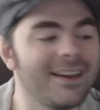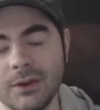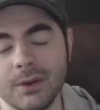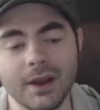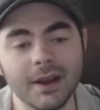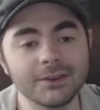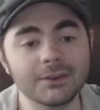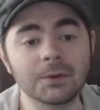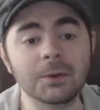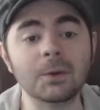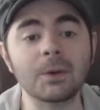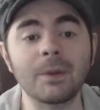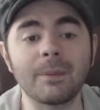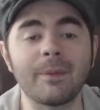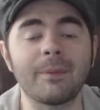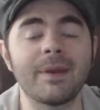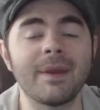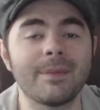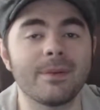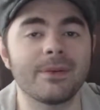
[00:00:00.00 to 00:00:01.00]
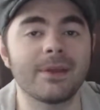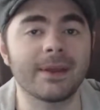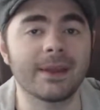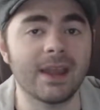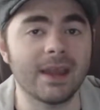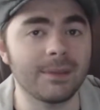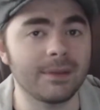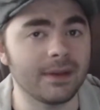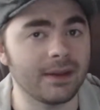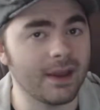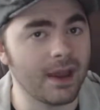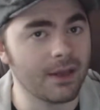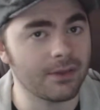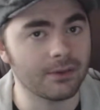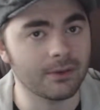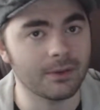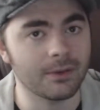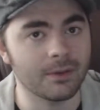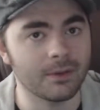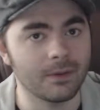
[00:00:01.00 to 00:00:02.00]
You guys are a group of people that came
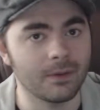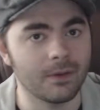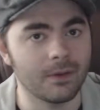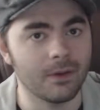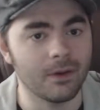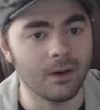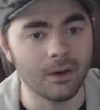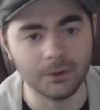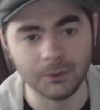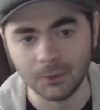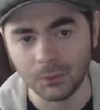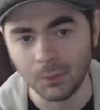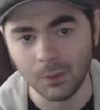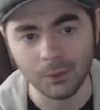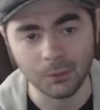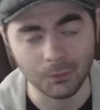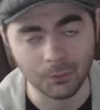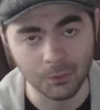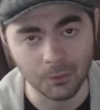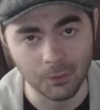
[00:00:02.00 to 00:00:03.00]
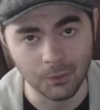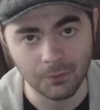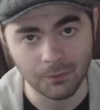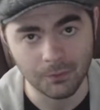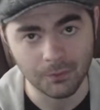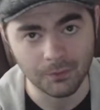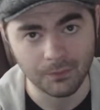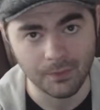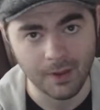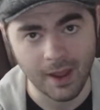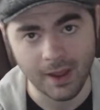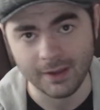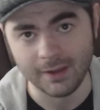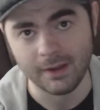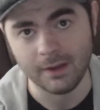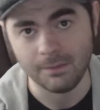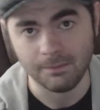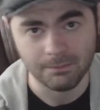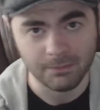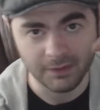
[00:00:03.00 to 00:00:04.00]
together under one roof, i.e.